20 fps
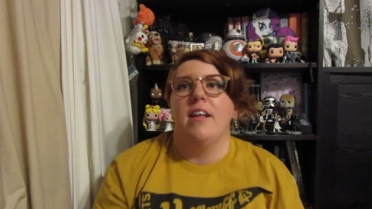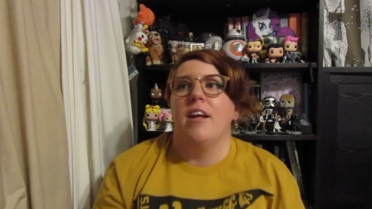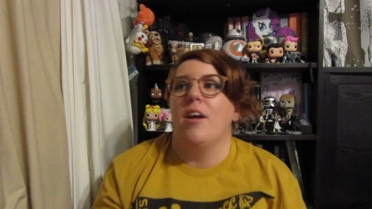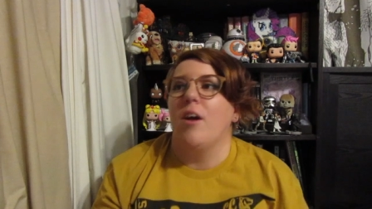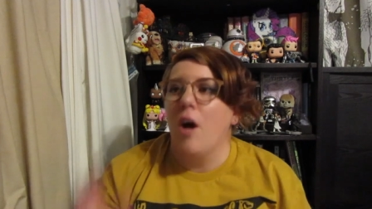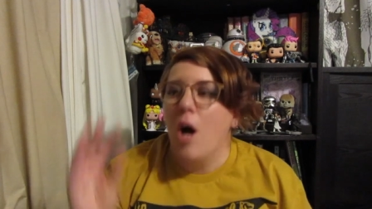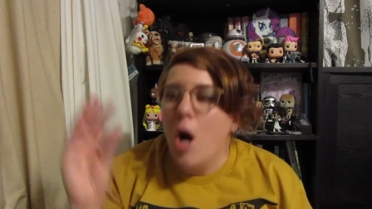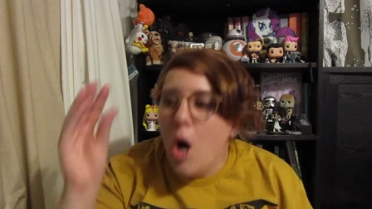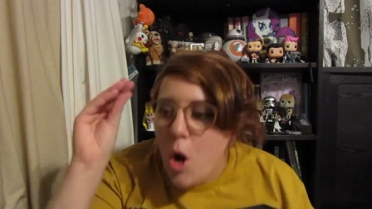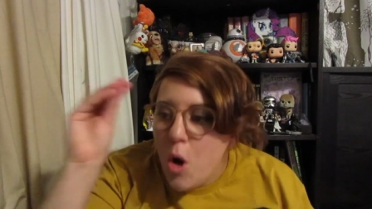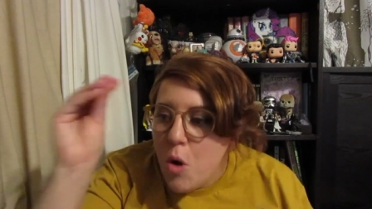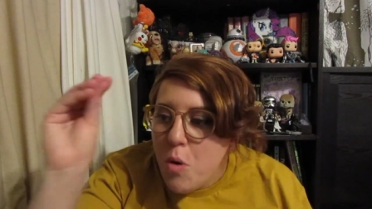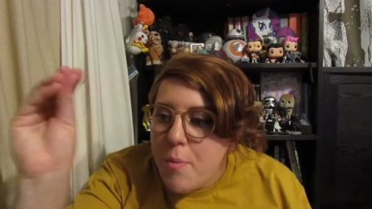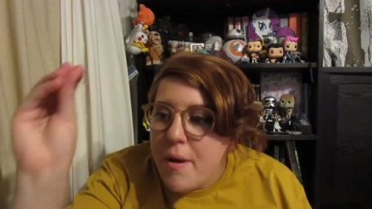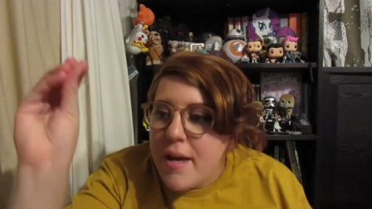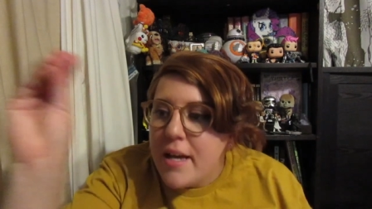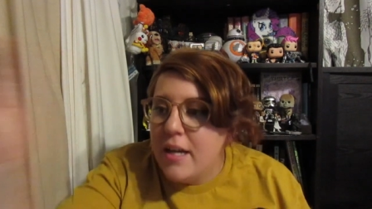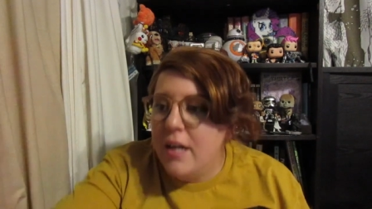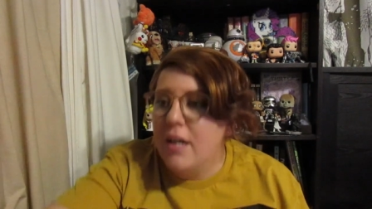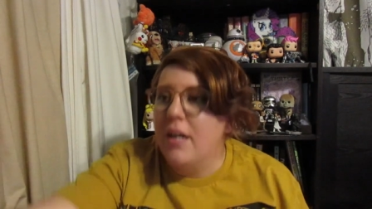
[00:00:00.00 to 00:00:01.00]
Like, oh
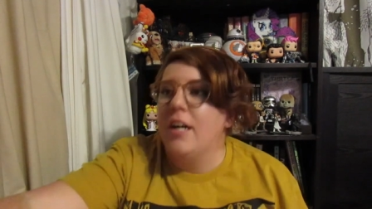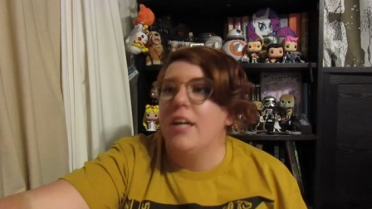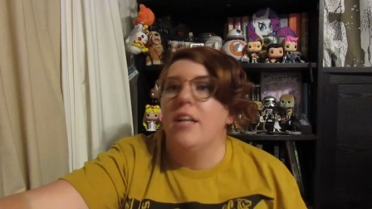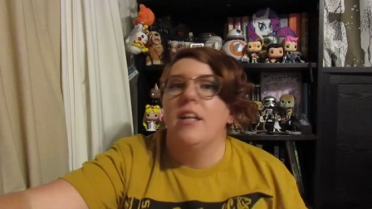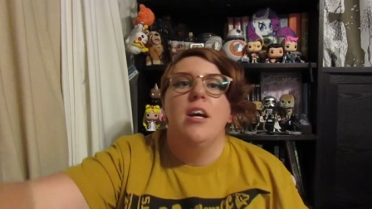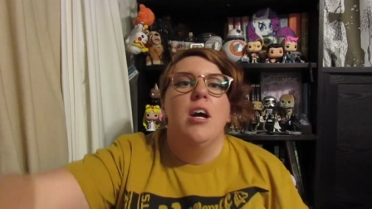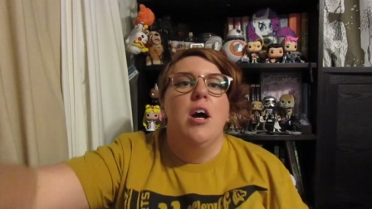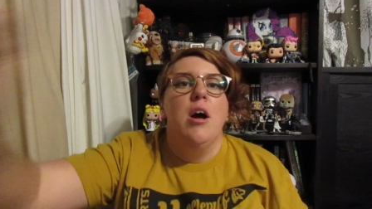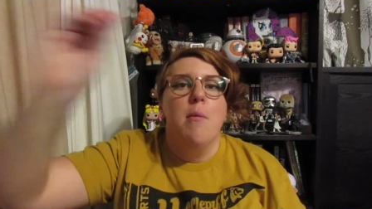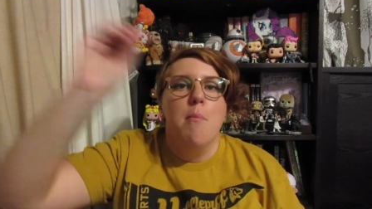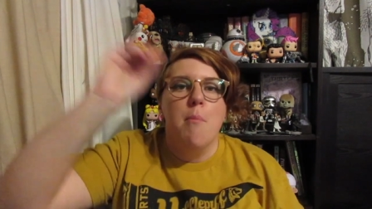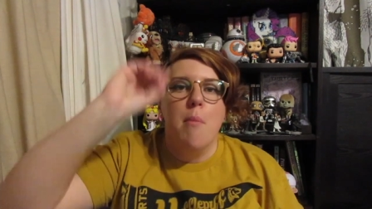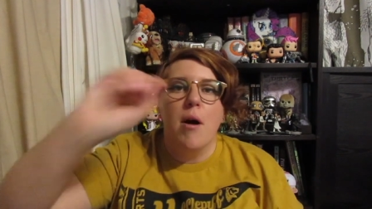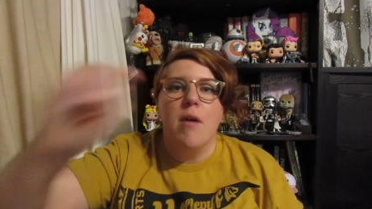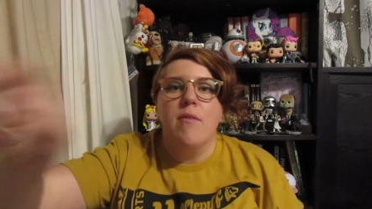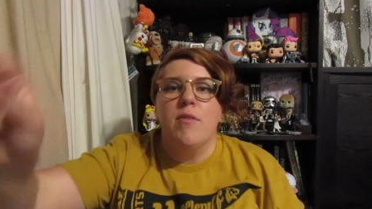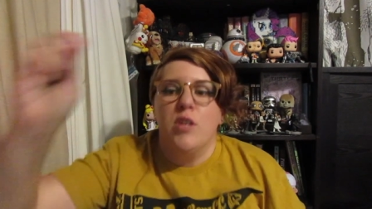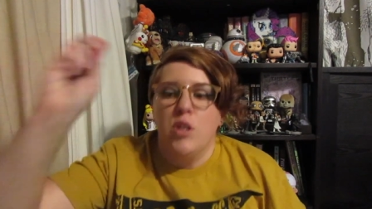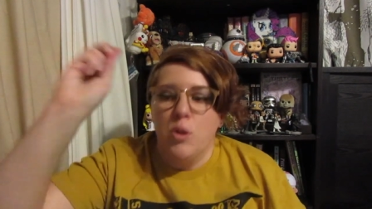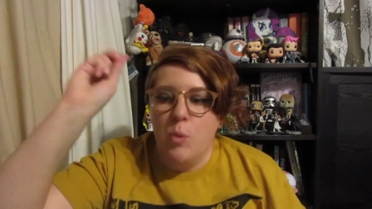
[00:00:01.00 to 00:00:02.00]
my God,
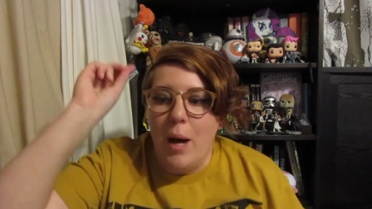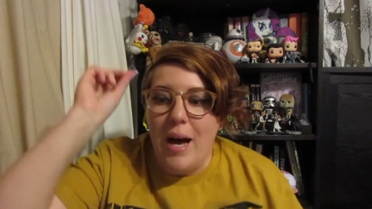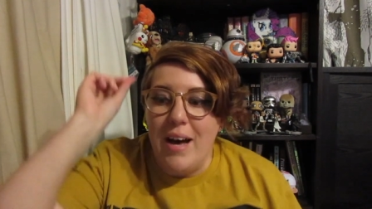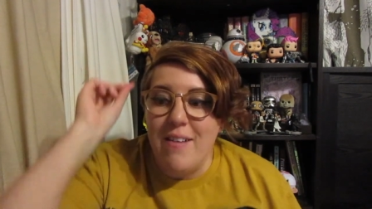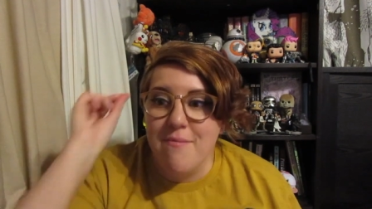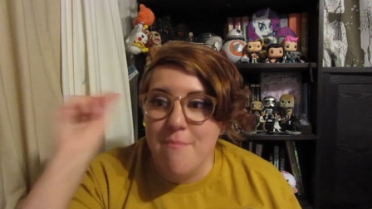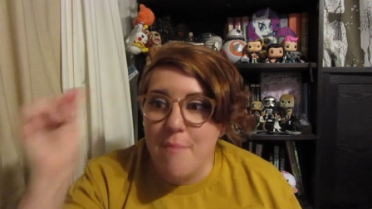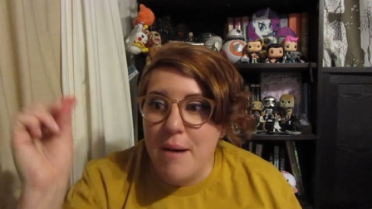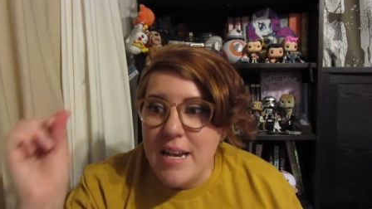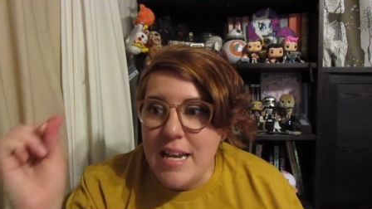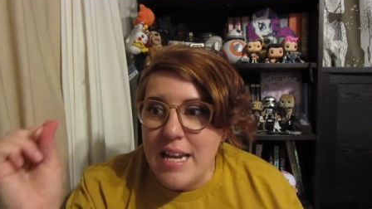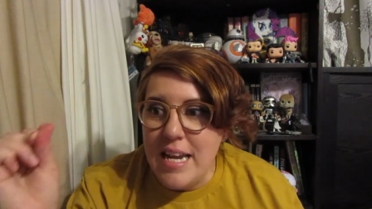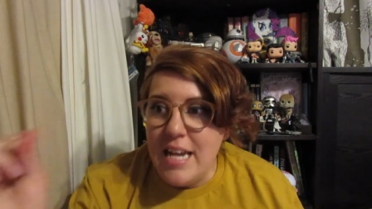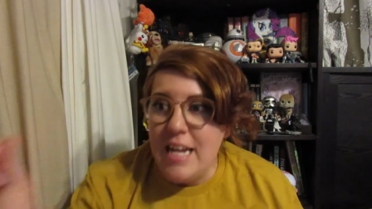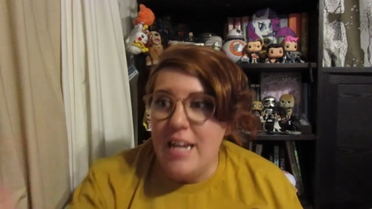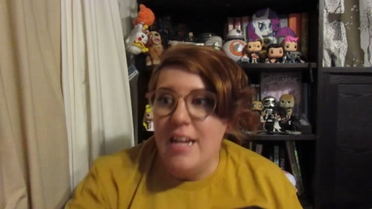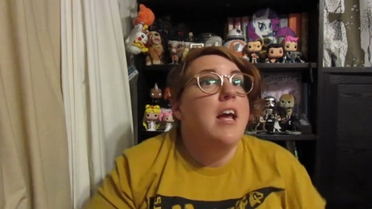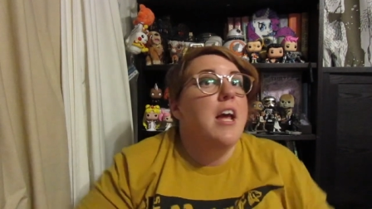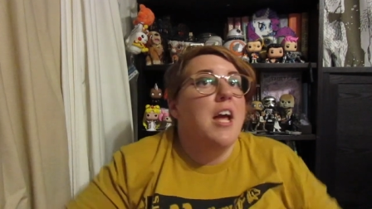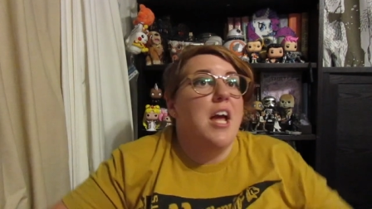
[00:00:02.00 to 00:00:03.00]
Marvel, you have money.